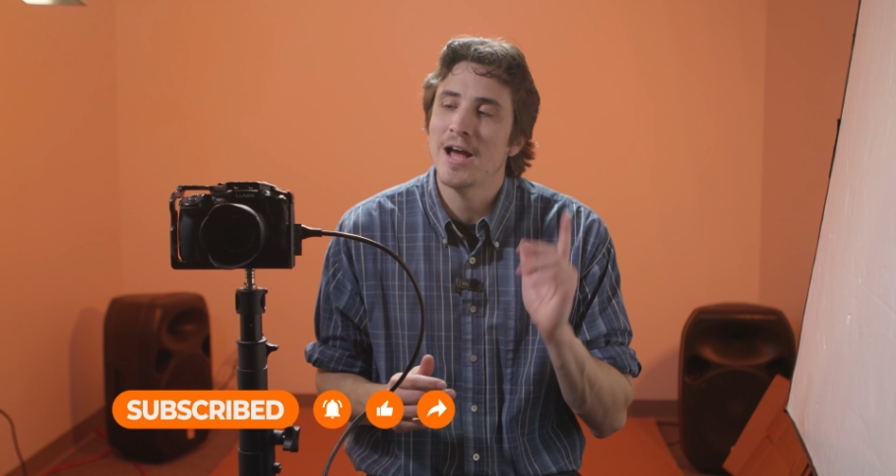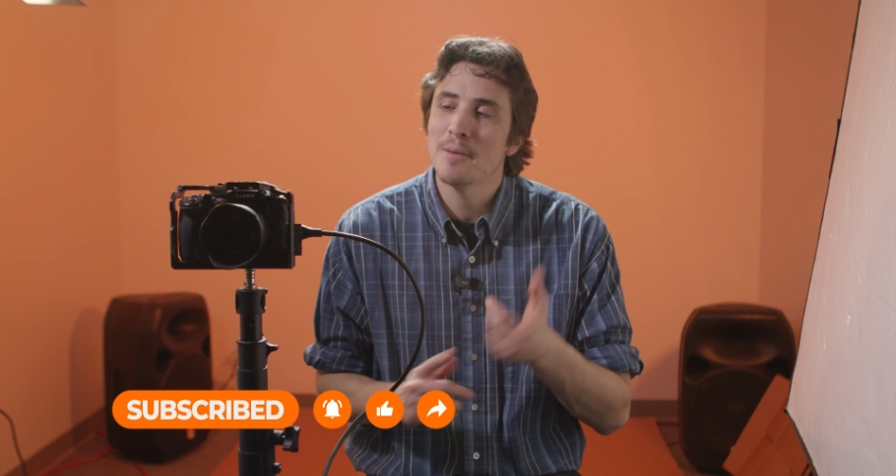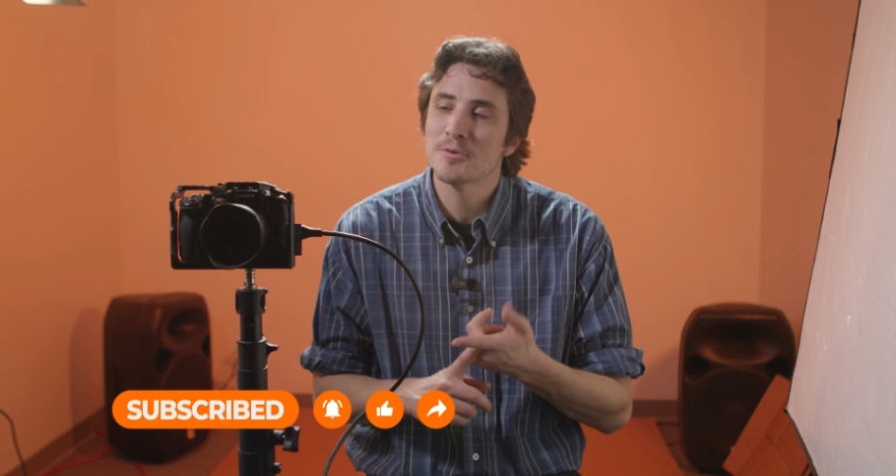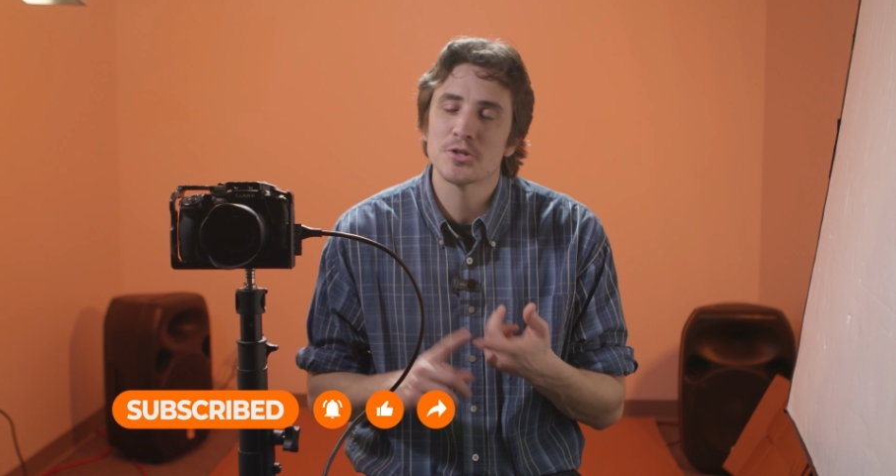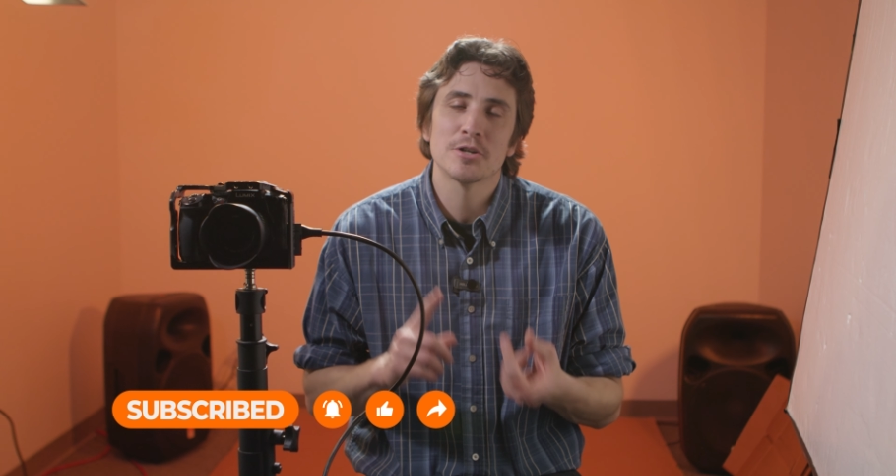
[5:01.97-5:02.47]

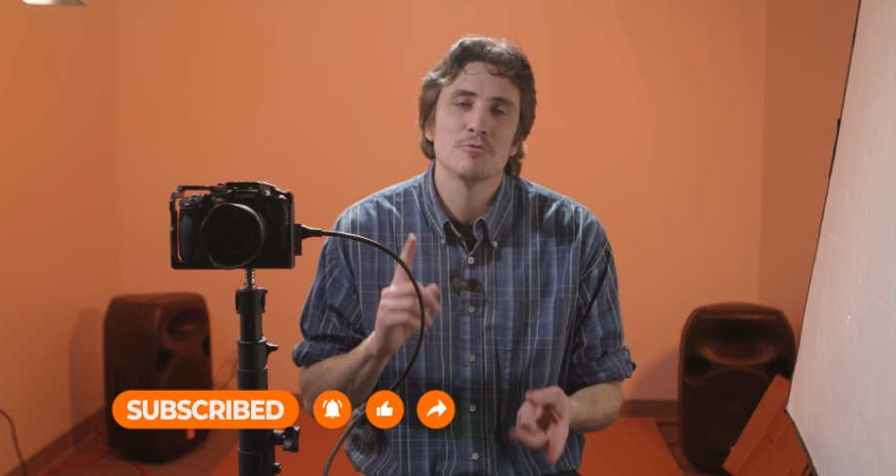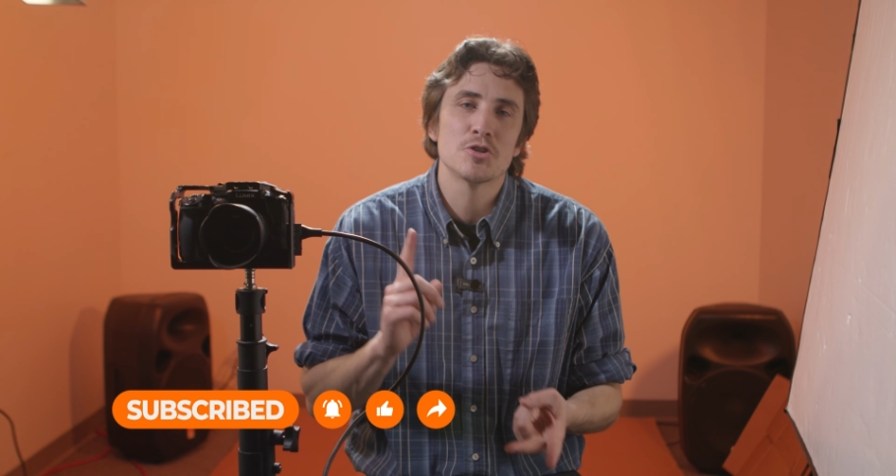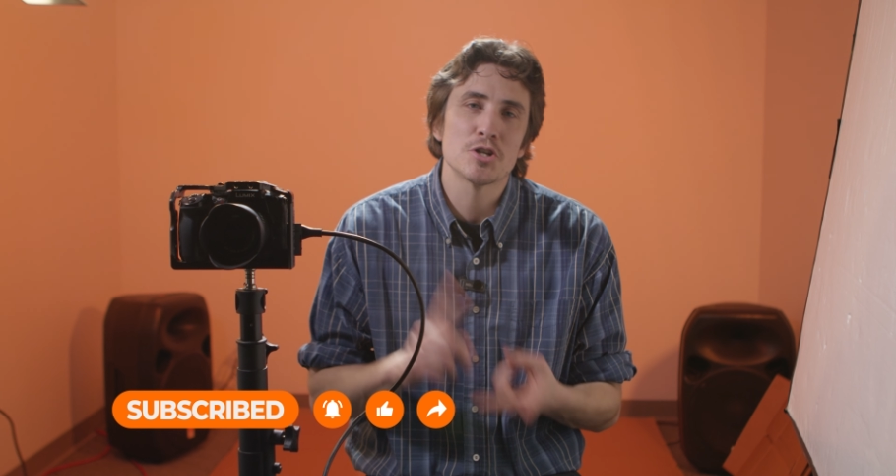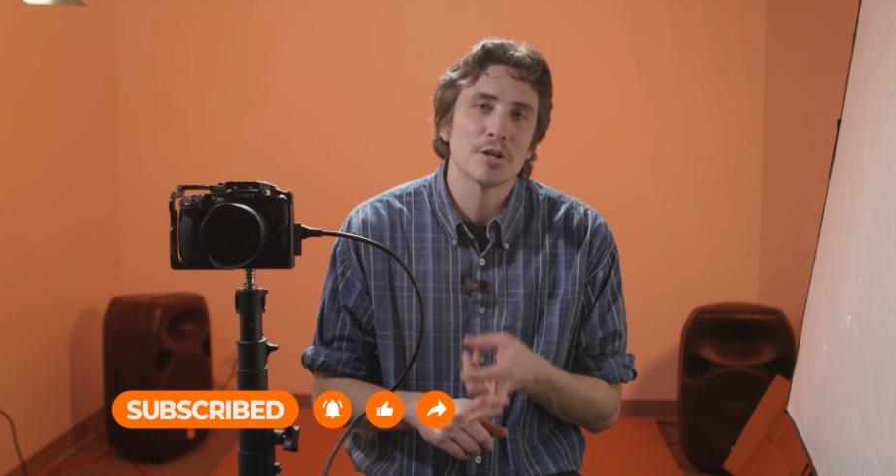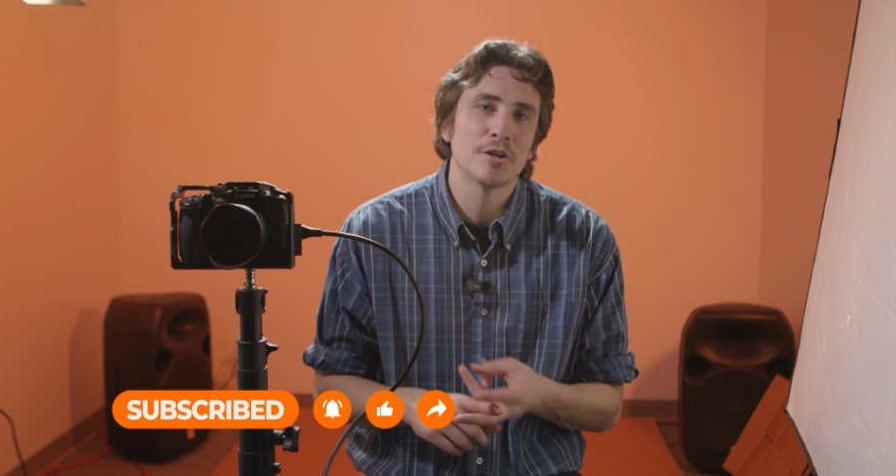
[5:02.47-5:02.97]
aperture,
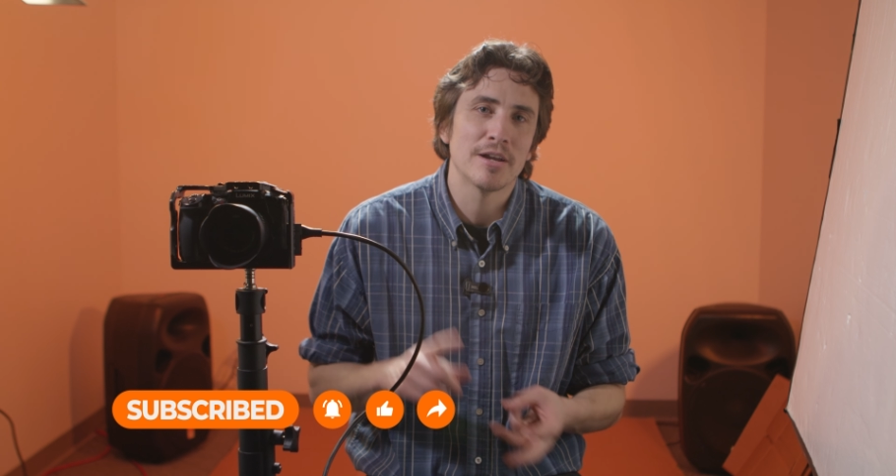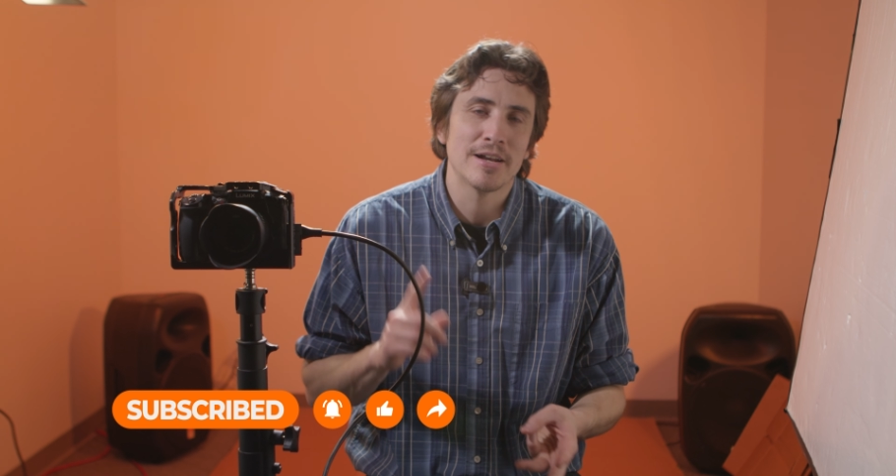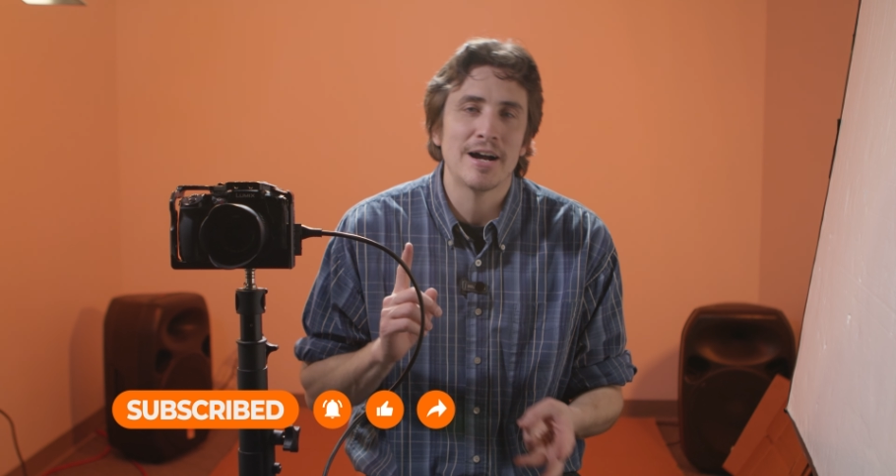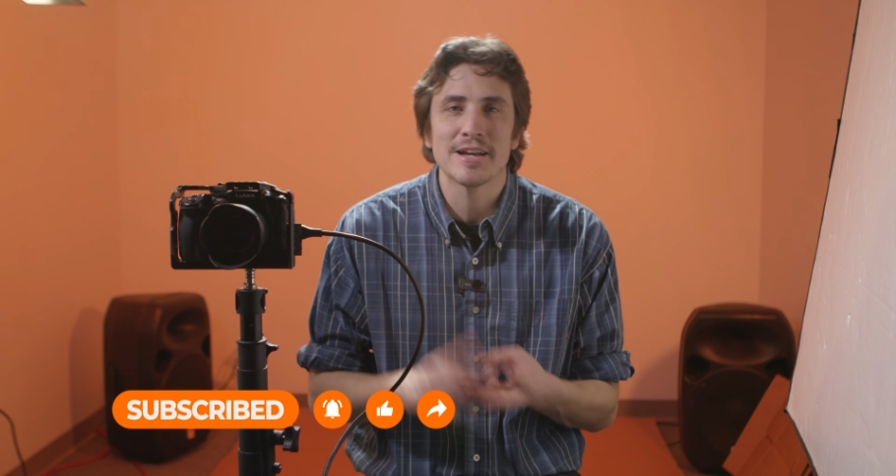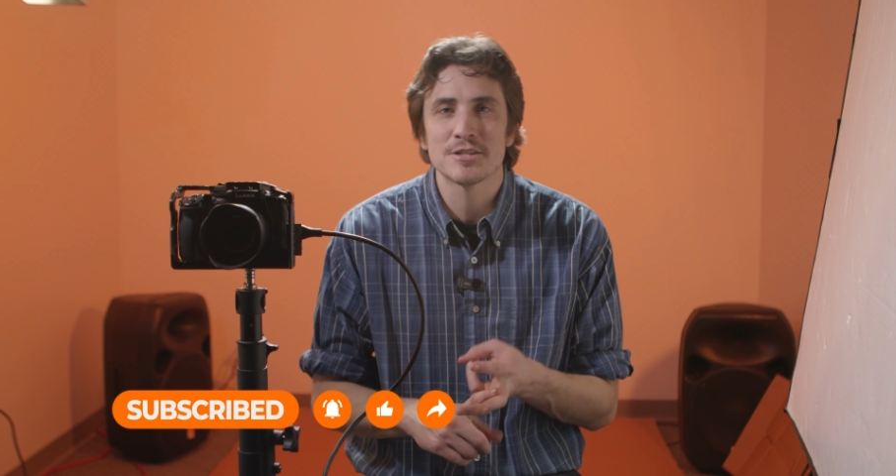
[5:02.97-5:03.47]
shutter, and
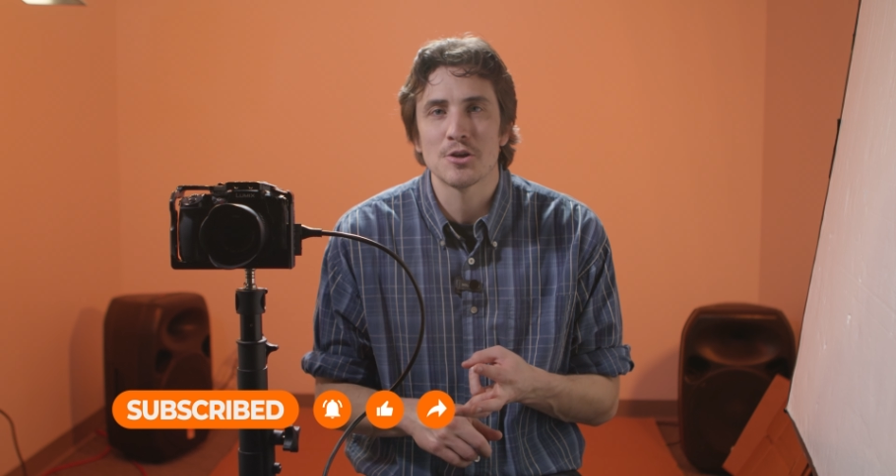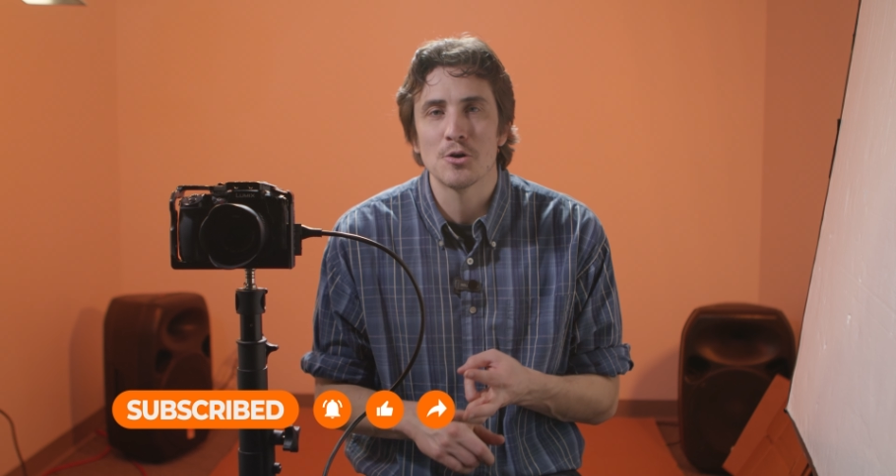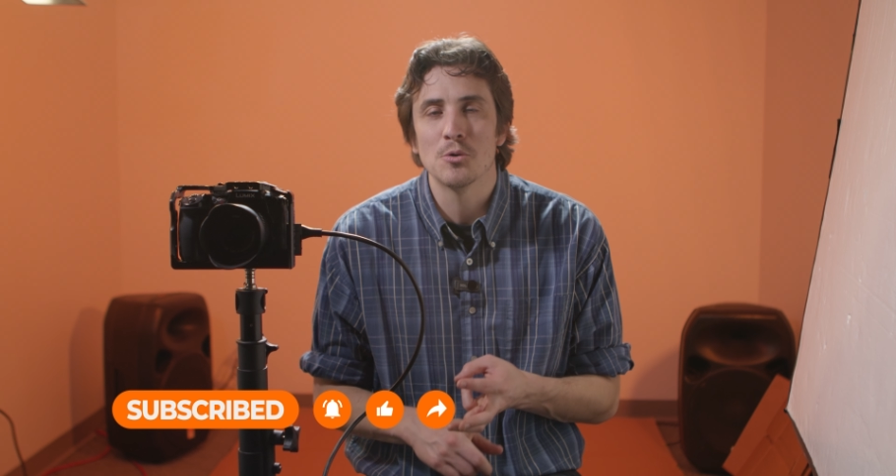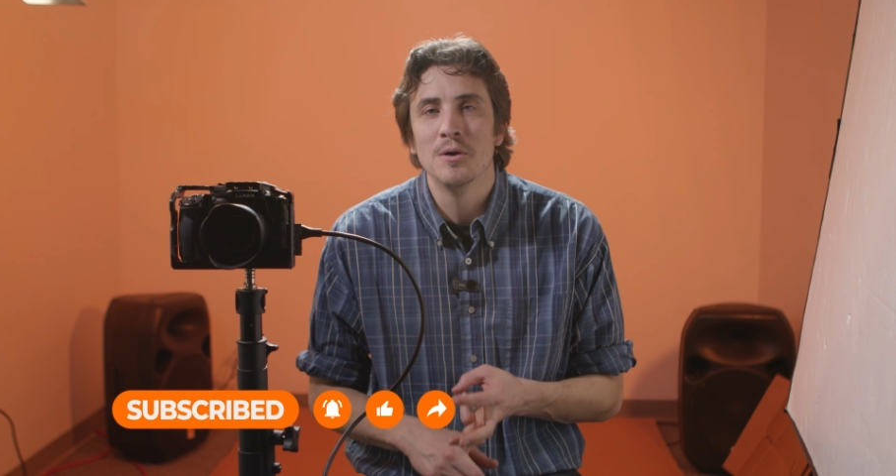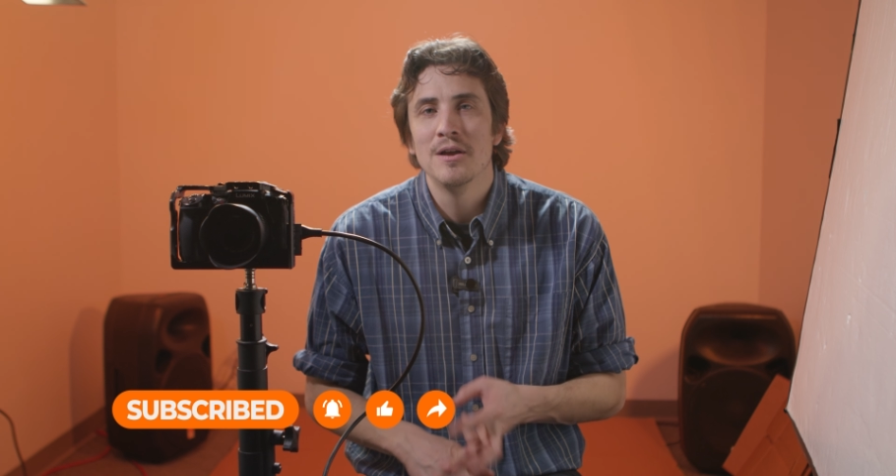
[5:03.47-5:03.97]

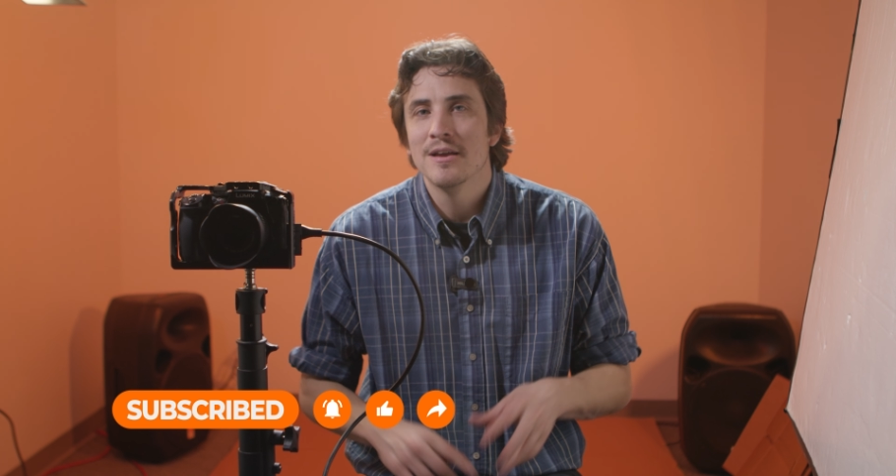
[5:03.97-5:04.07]
ISO.